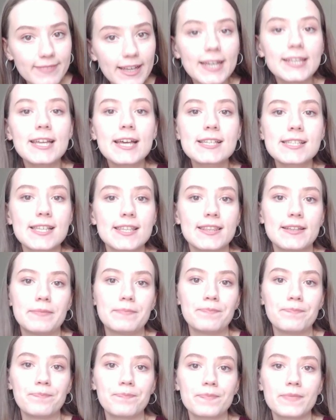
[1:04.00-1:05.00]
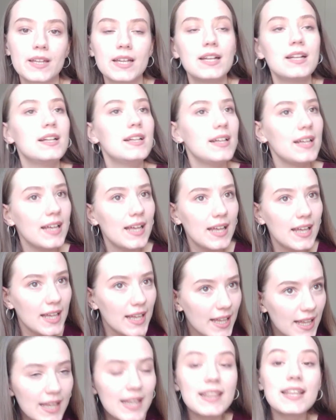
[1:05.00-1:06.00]
and ask them.
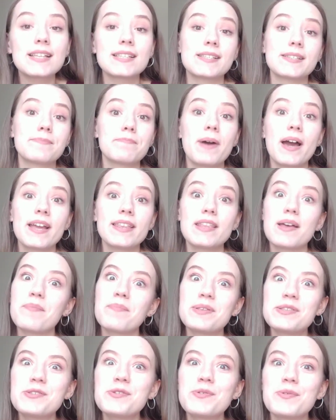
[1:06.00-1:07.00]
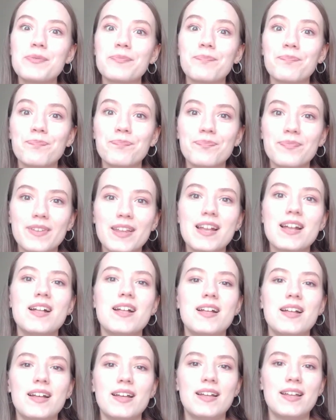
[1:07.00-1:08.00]
And that's my number 2.
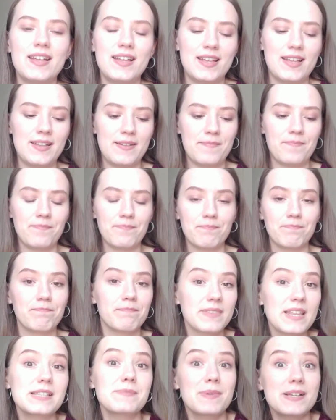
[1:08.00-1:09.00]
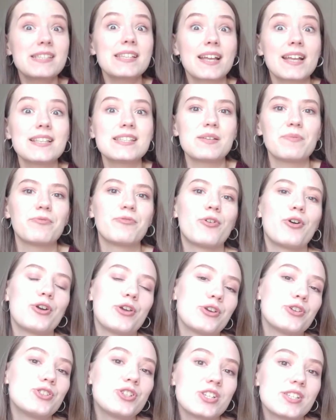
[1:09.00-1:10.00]
That's my second tip for
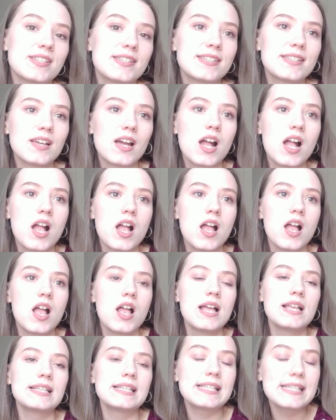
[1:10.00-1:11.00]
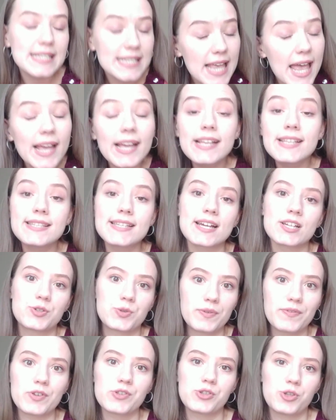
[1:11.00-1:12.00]
you. Just stay in touch
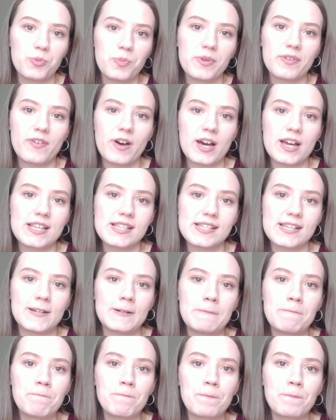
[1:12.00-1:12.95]
with your supervisor.